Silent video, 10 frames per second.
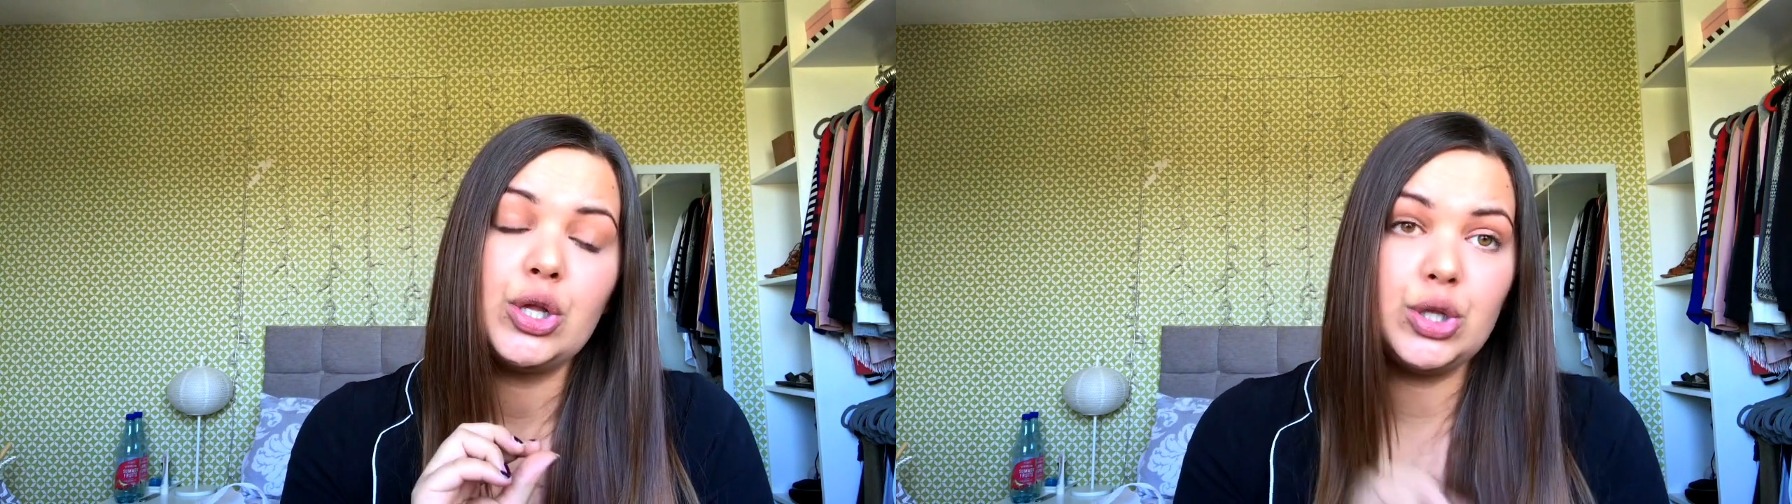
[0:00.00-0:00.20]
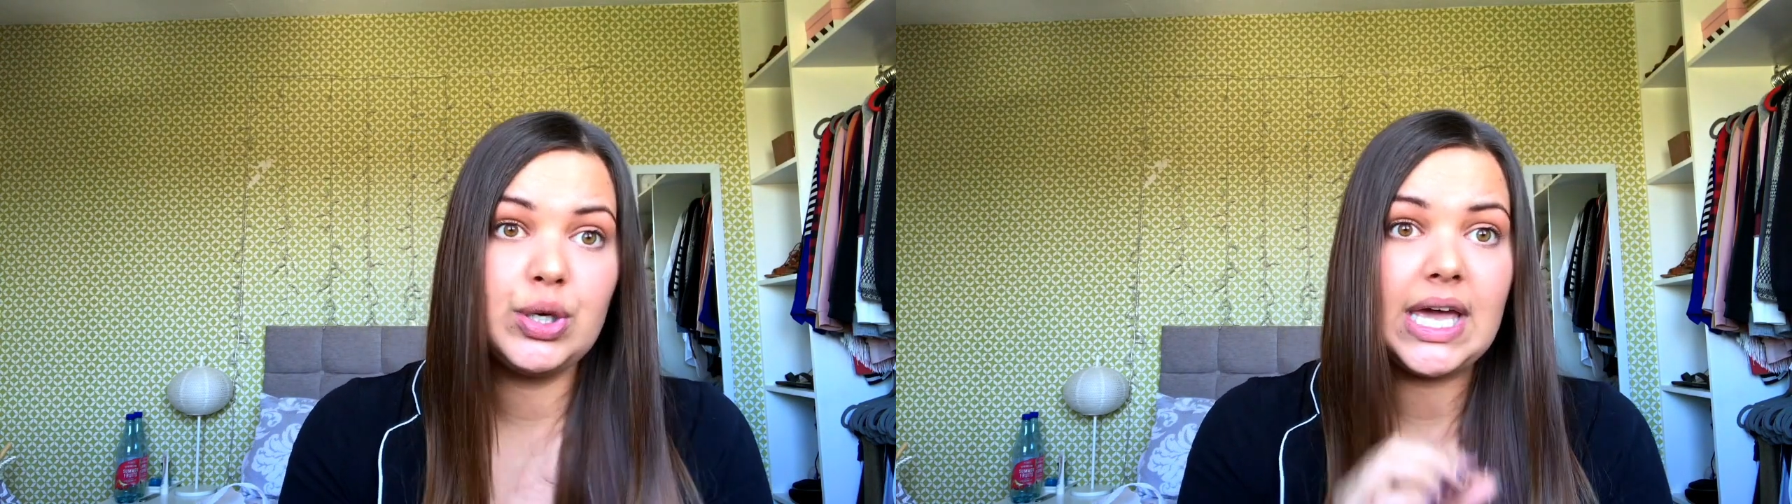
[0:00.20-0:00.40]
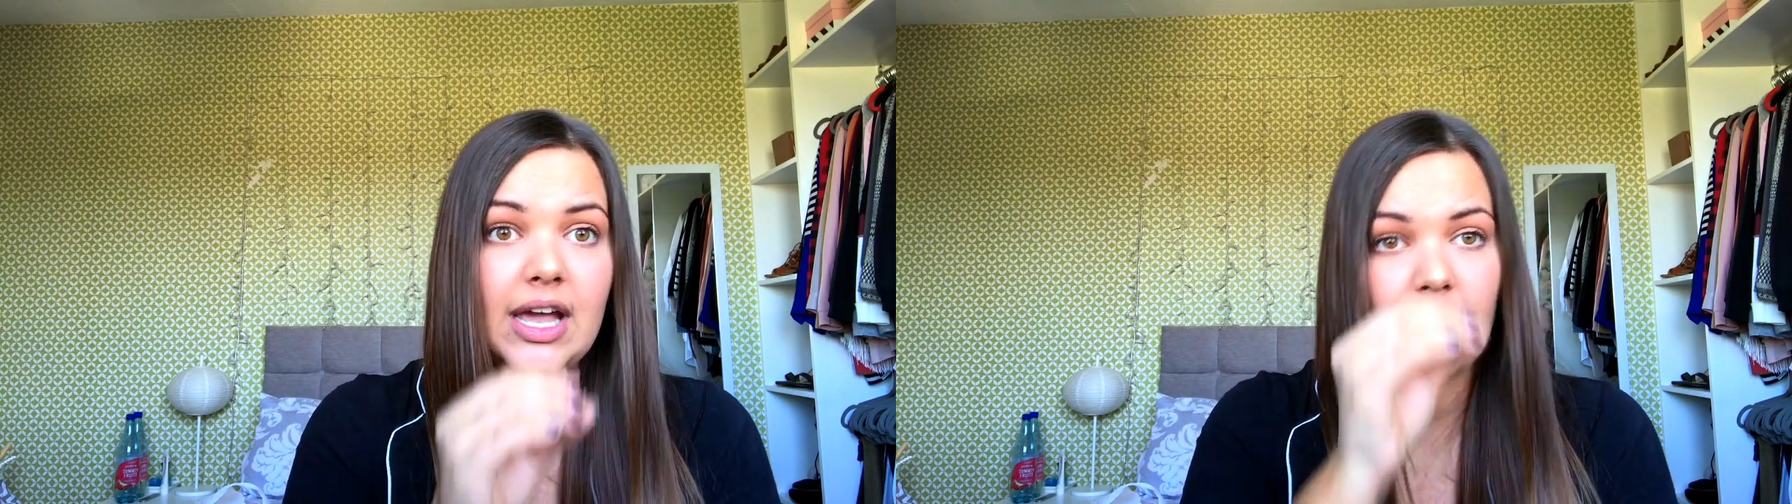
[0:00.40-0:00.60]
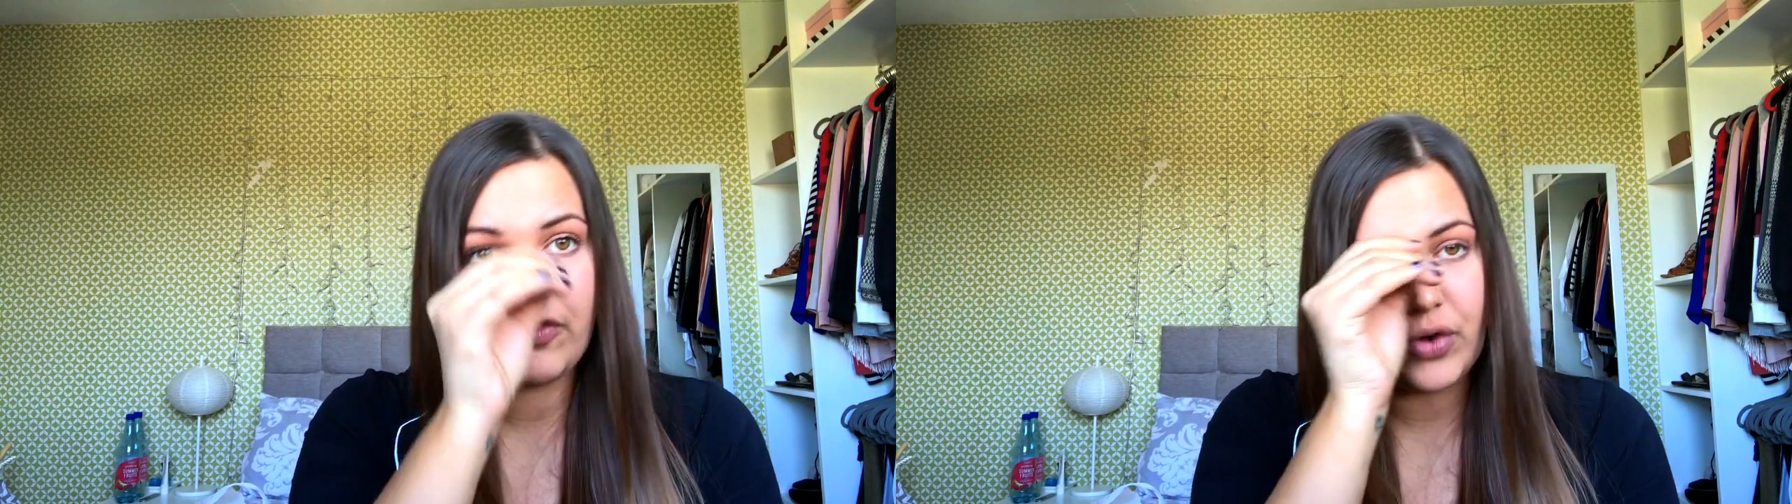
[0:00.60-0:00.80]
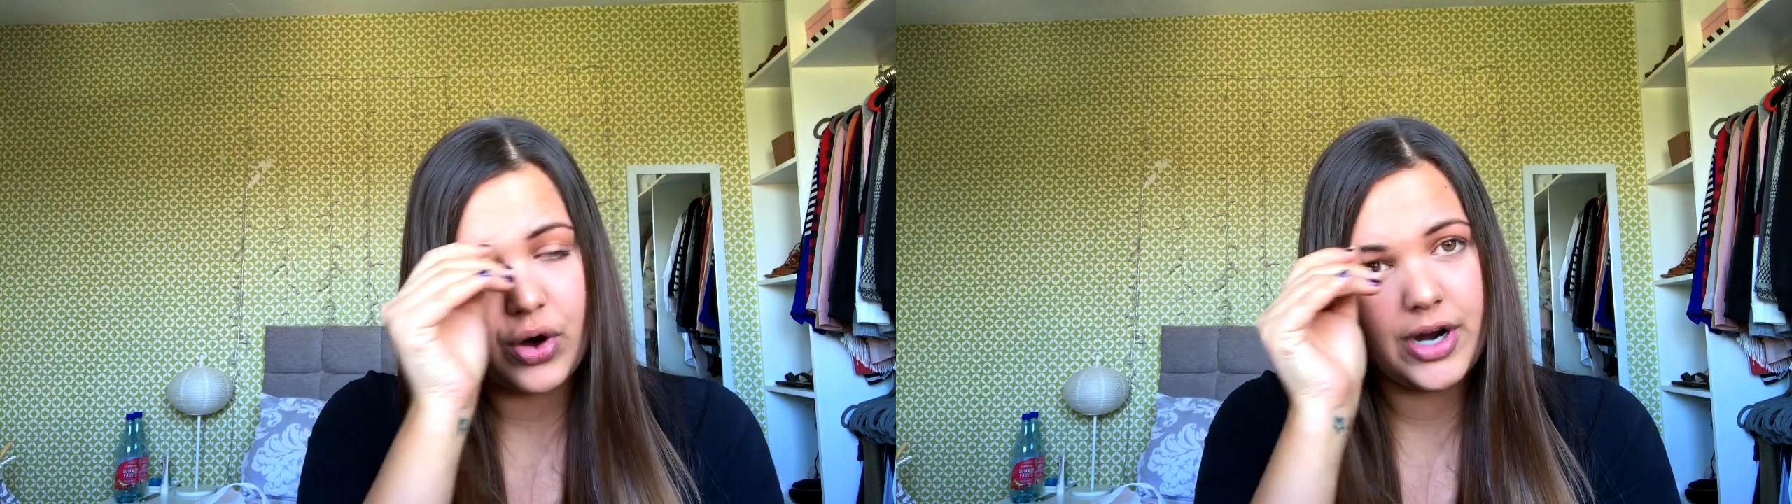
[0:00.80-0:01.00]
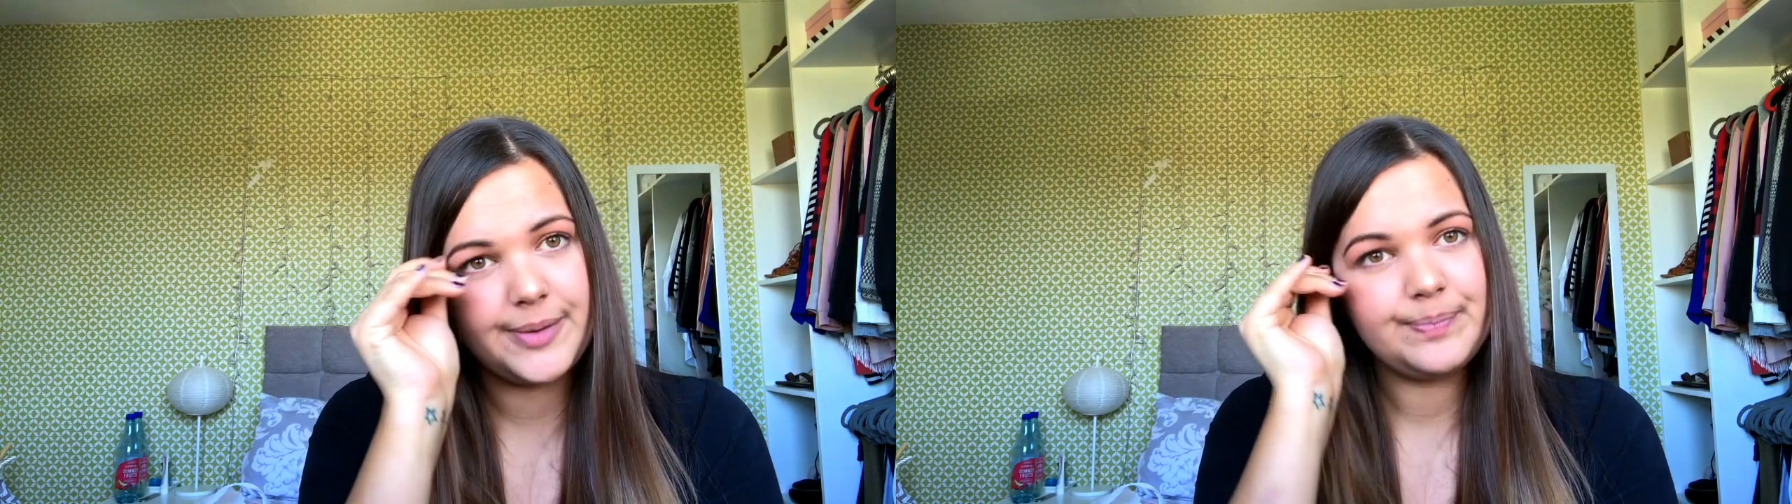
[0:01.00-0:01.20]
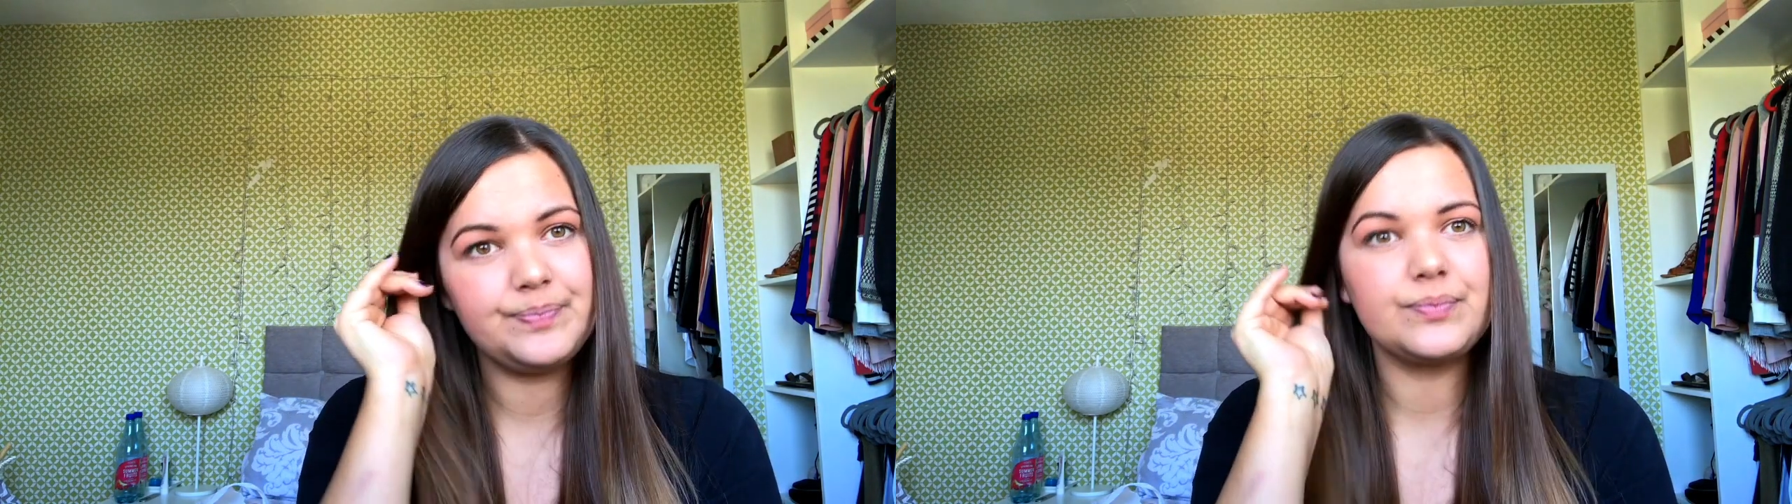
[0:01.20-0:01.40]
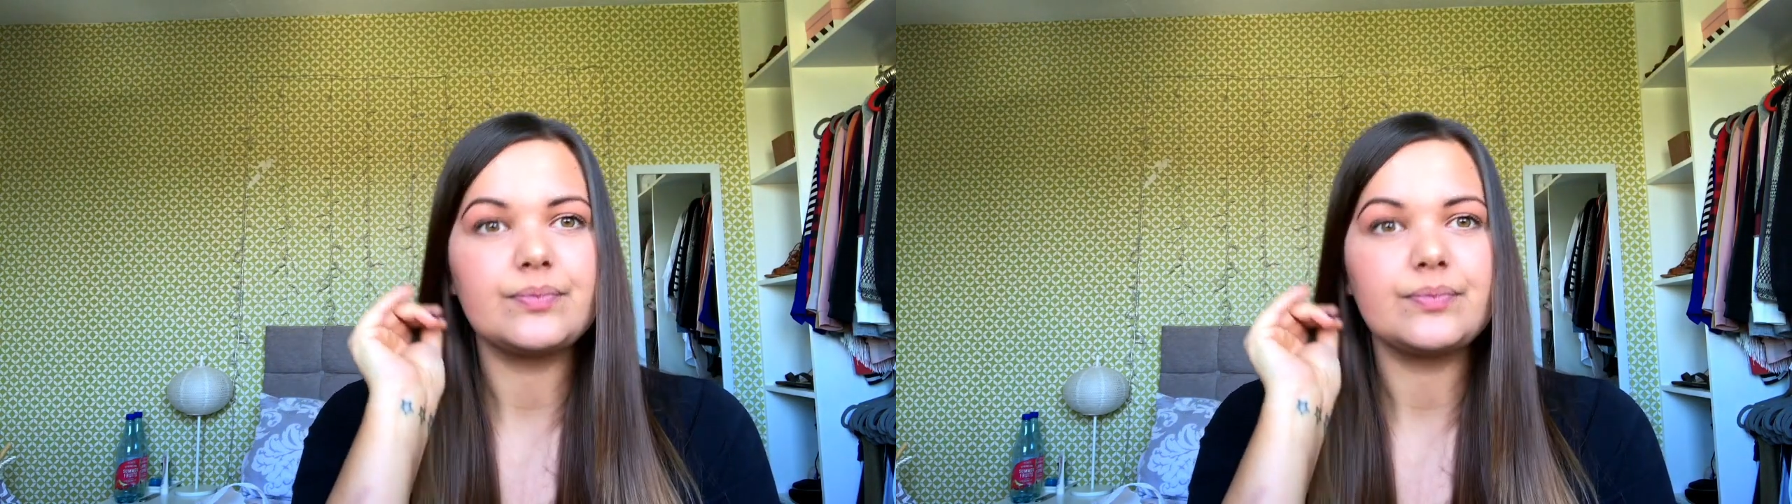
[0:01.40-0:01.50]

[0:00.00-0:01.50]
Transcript: looking for,